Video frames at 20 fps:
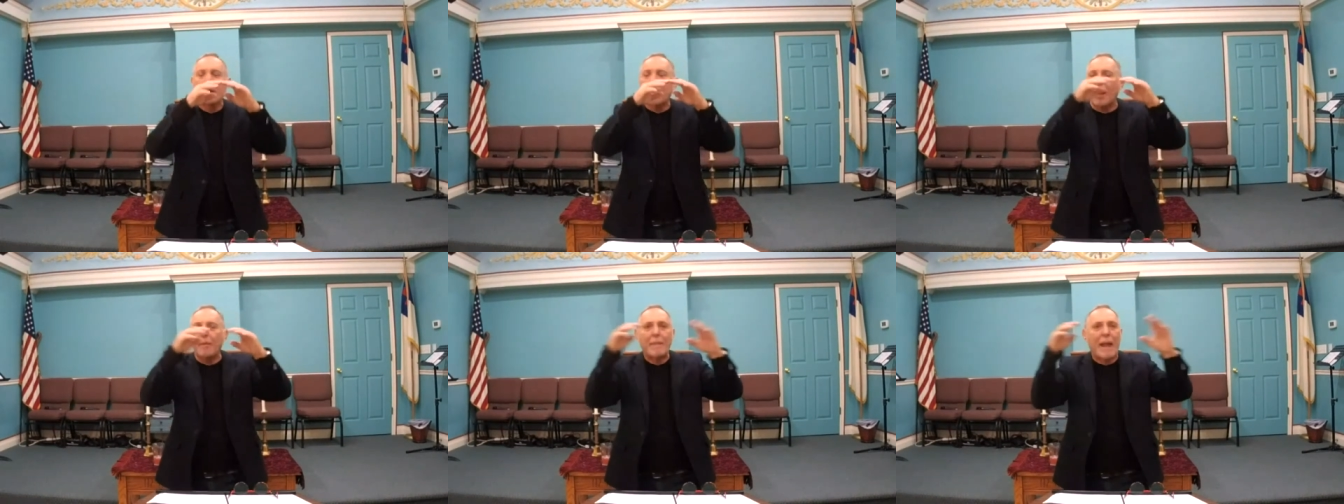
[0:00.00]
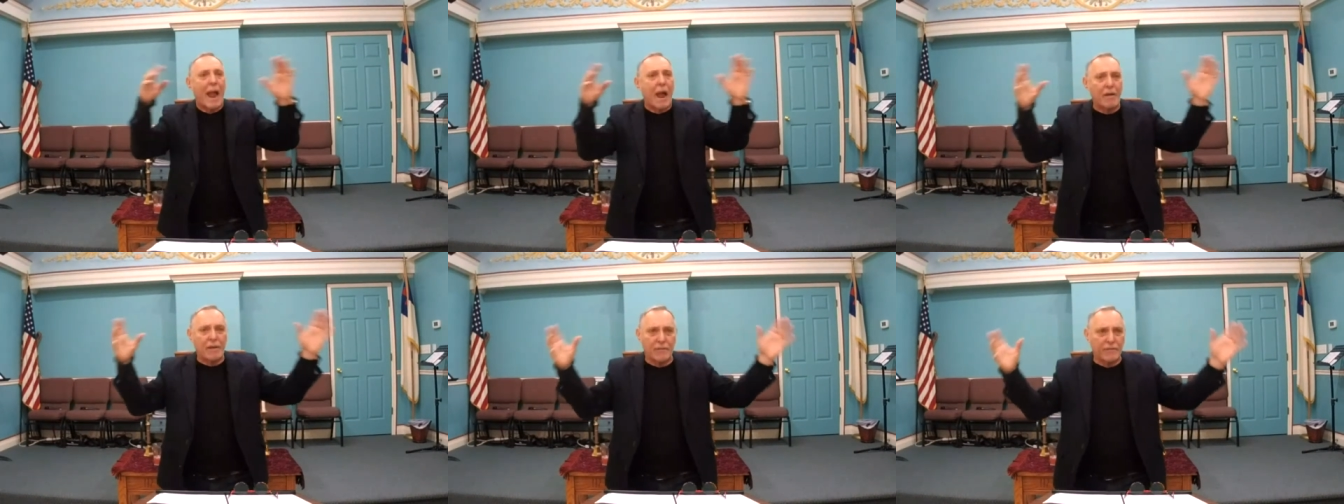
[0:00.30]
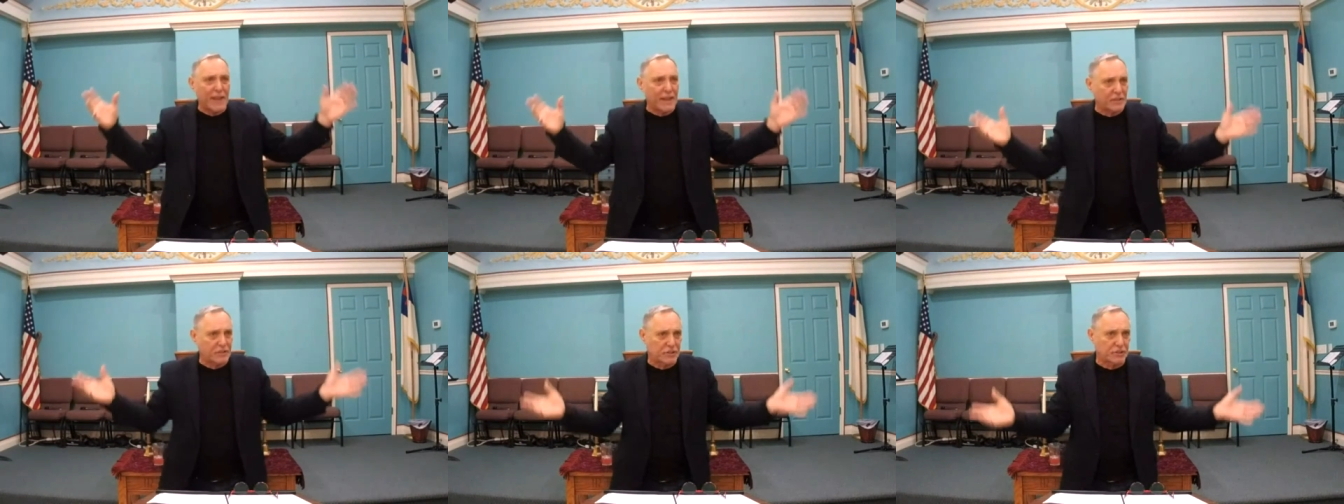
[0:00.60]
Come out of
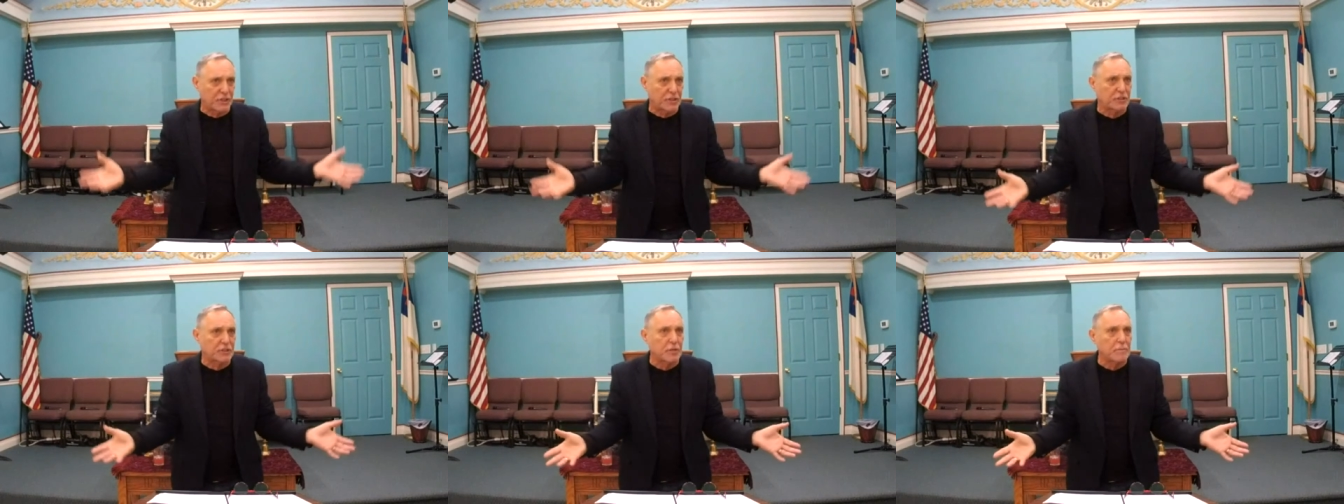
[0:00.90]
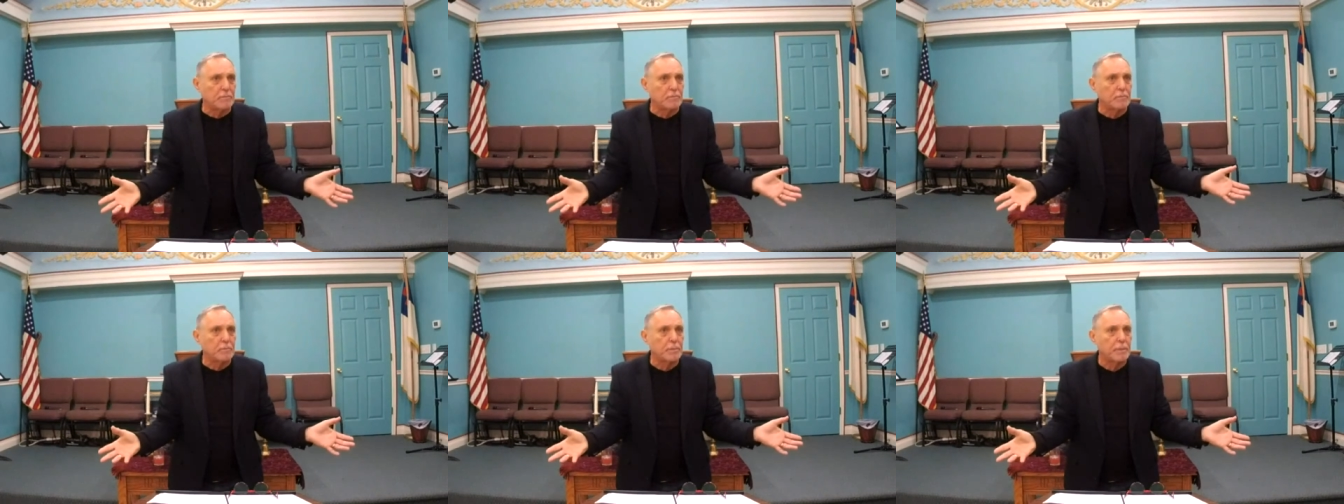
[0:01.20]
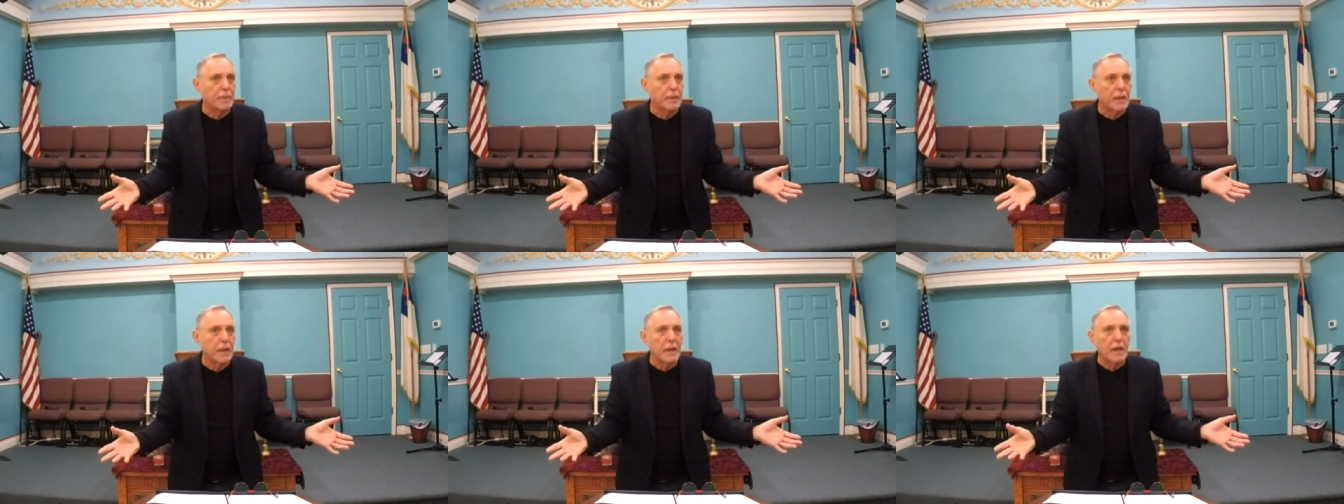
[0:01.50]
that system
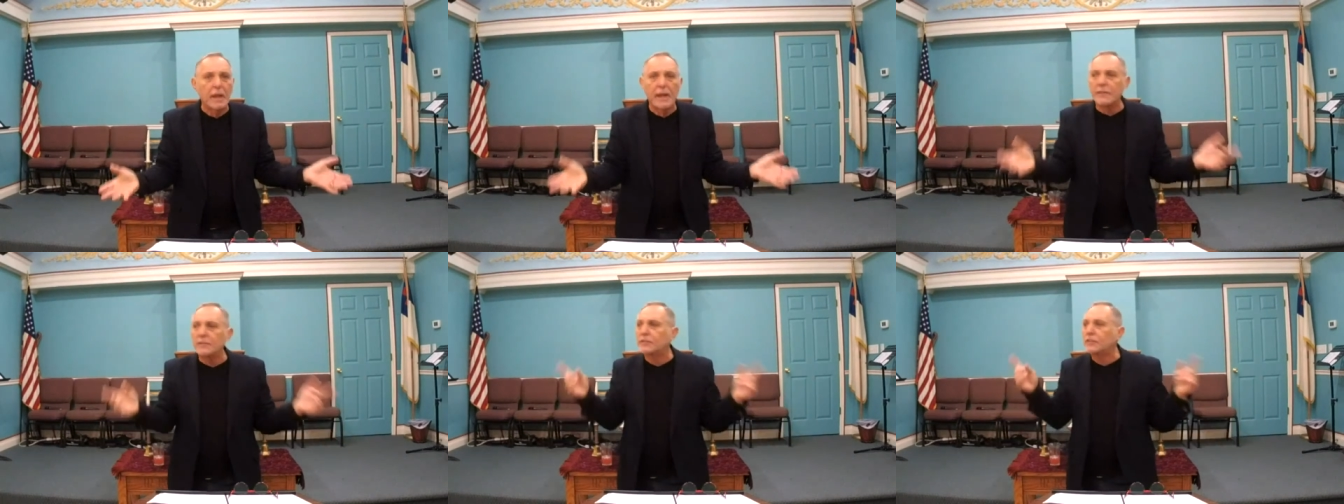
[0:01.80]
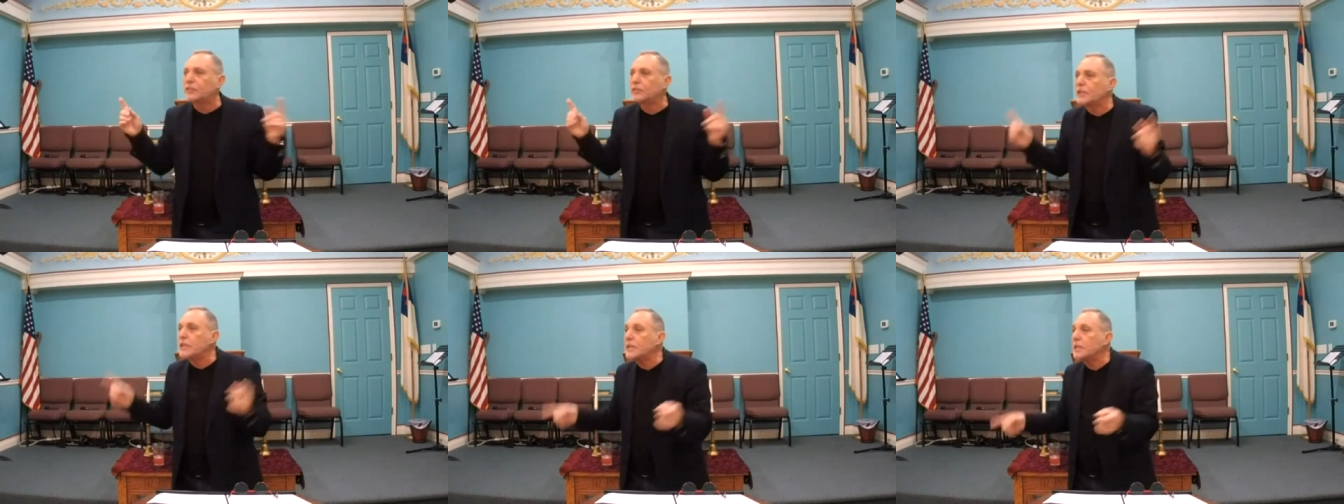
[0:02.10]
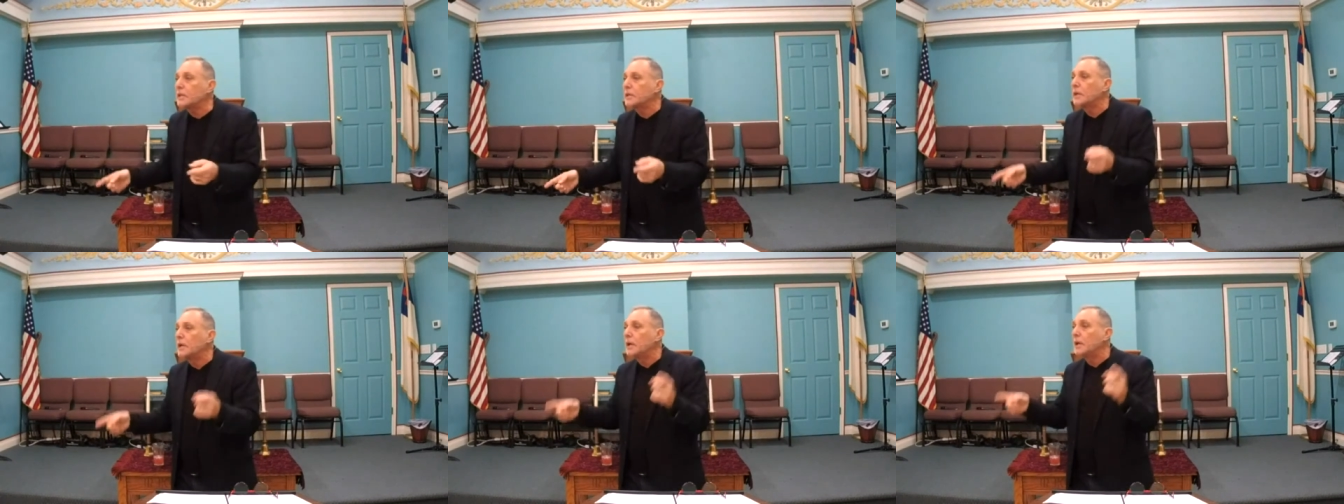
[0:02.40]
and
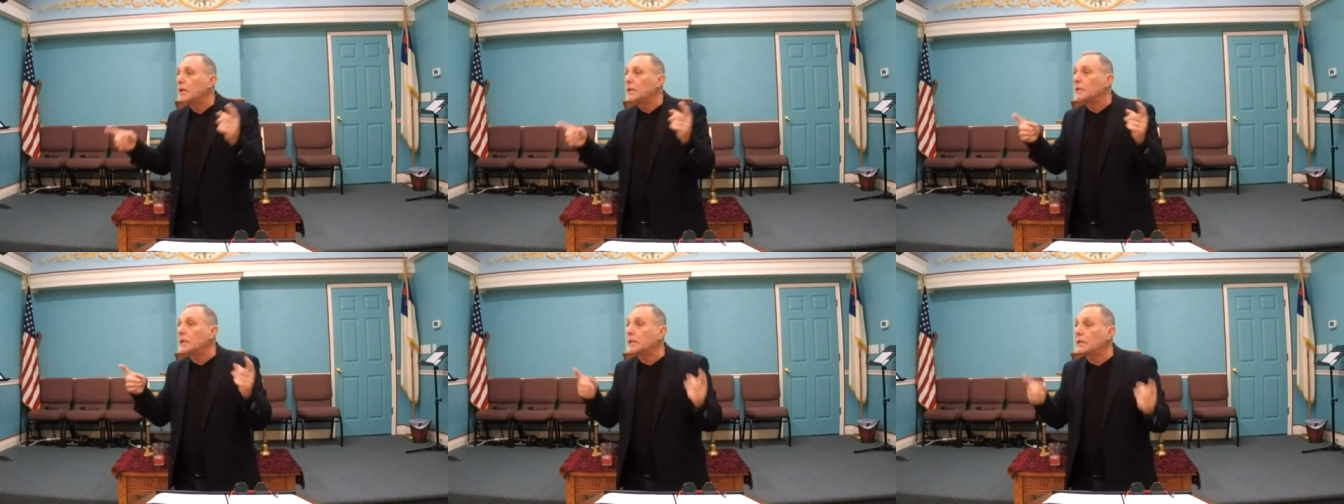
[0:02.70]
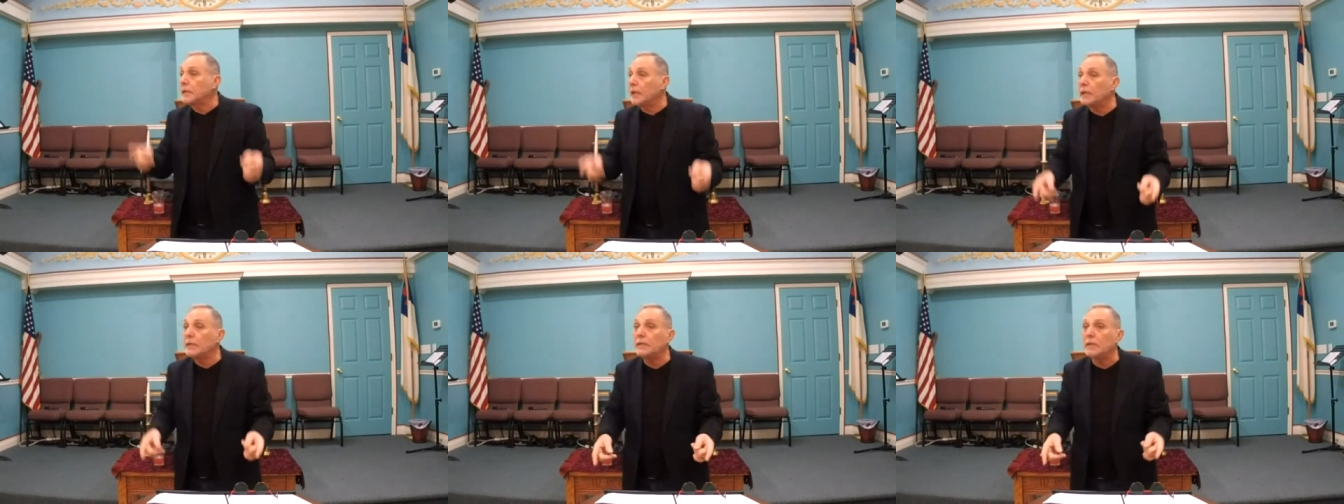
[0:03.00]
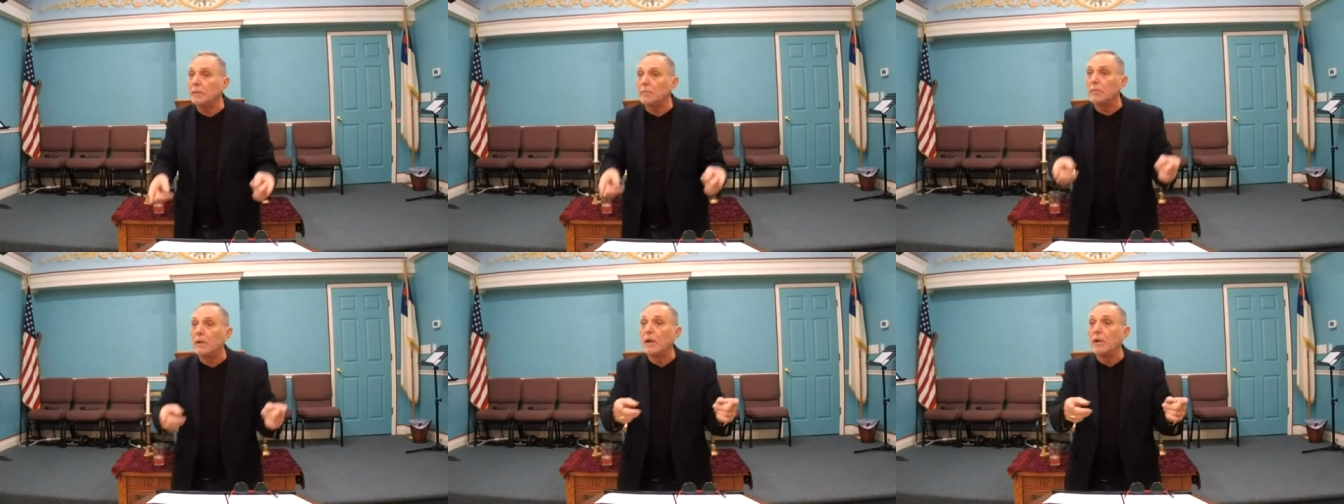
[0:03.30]
seek the
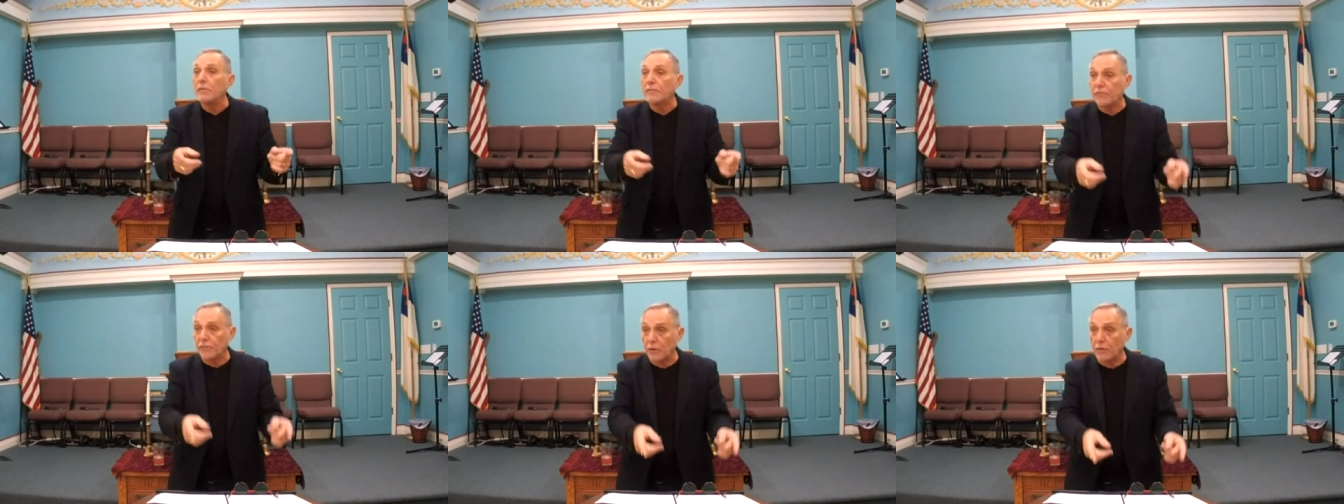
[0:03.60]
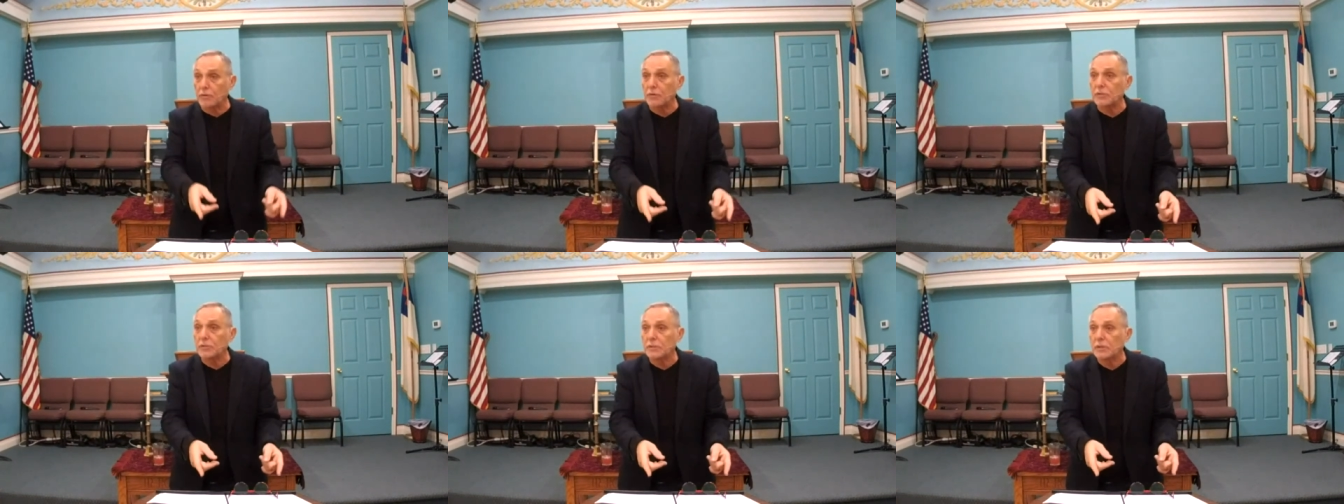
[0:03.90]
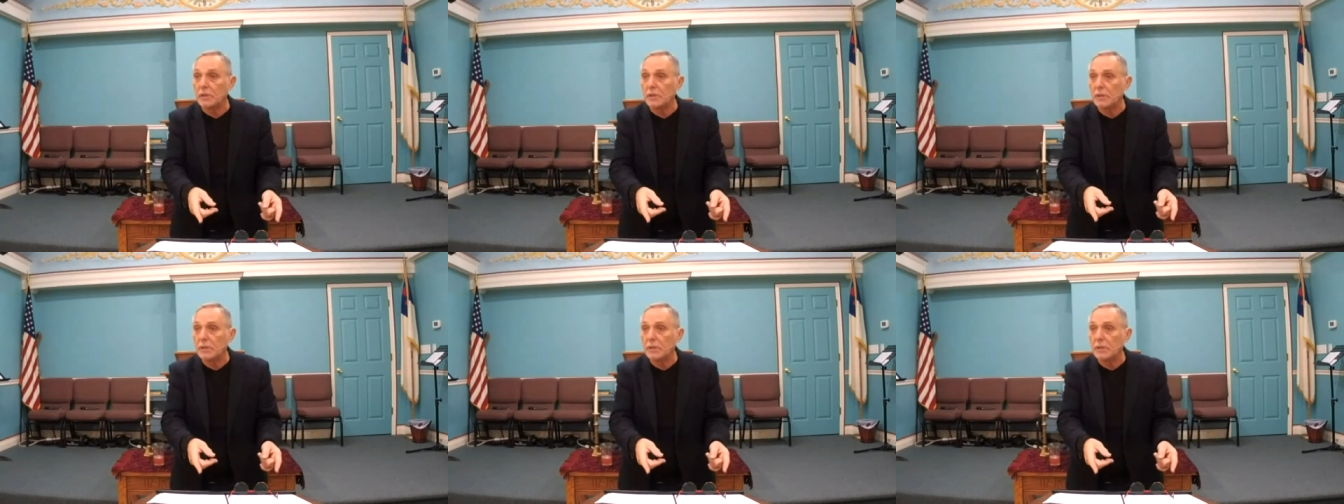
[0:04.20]
kingdom first.